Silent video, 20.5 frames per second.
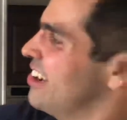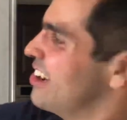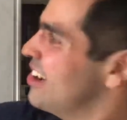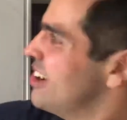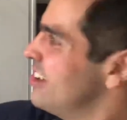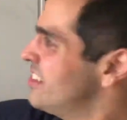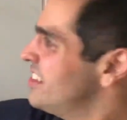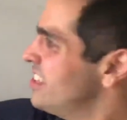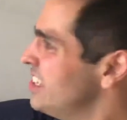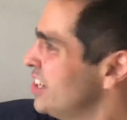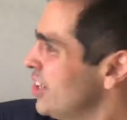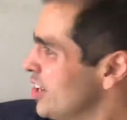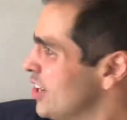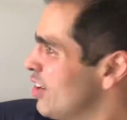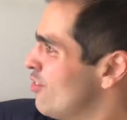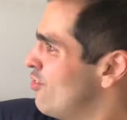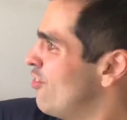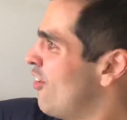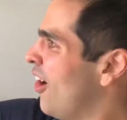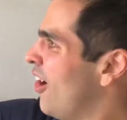consider
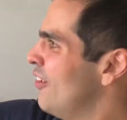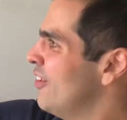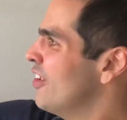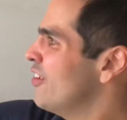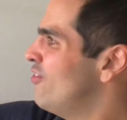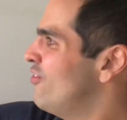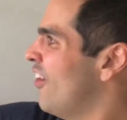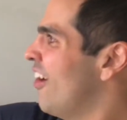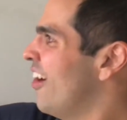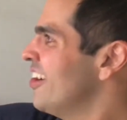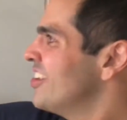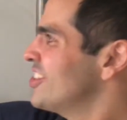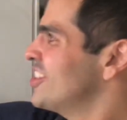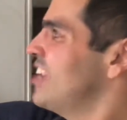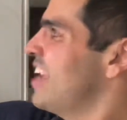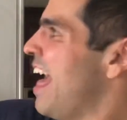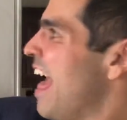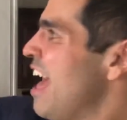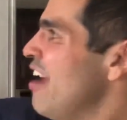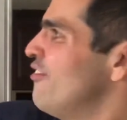the following
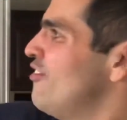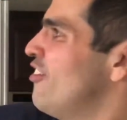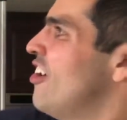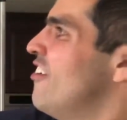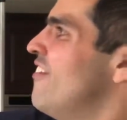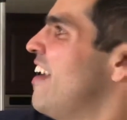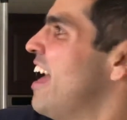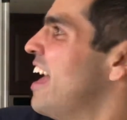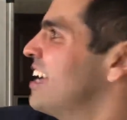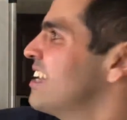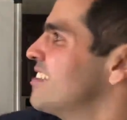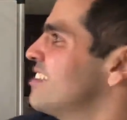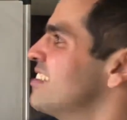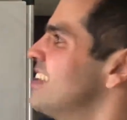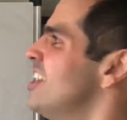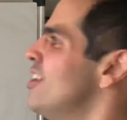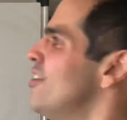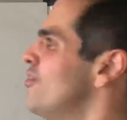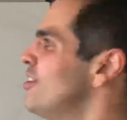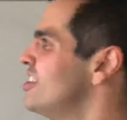function f of x,
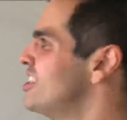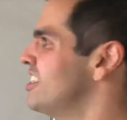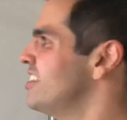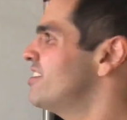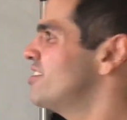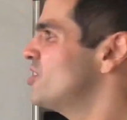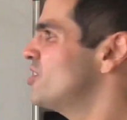which is